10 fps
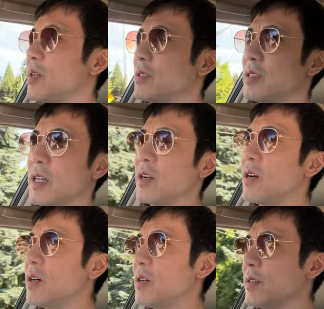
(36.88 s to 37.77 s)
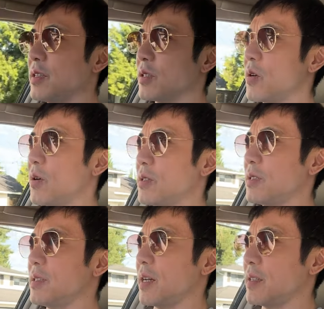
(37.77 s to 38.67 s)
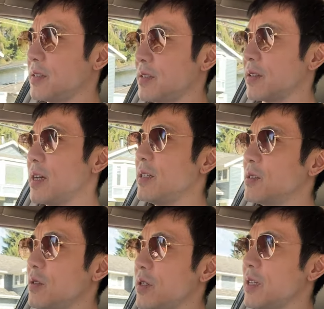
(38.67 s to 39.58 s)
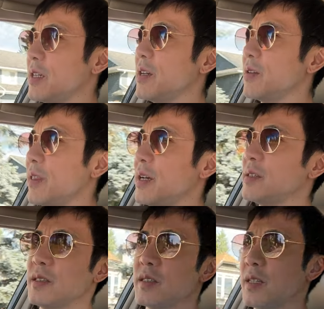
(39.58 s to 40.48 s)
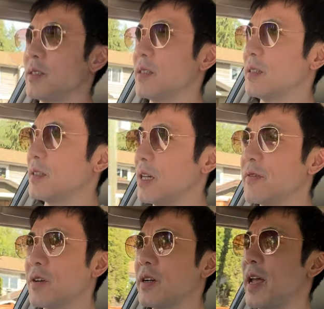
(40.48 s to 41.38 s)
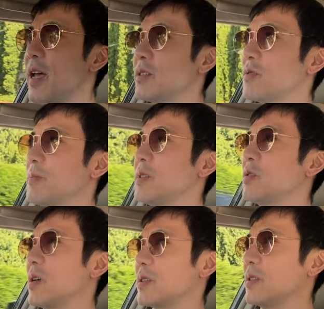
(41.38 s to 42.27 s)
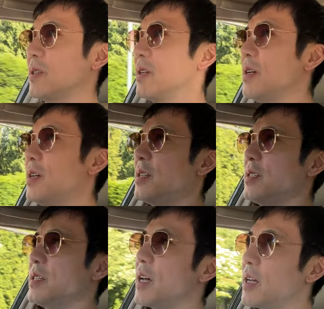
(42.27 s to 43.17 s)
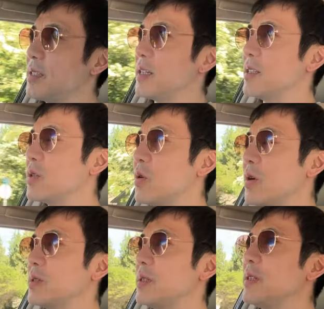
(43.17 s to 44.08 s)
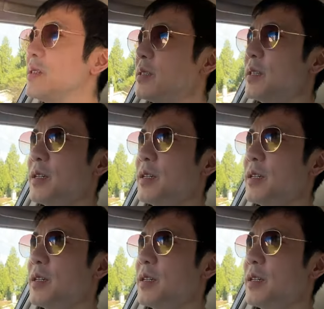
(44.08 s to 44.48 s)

to get all these courses done, okay? So you can get your license as a lifeguard and swim instructor. You gotta take these courses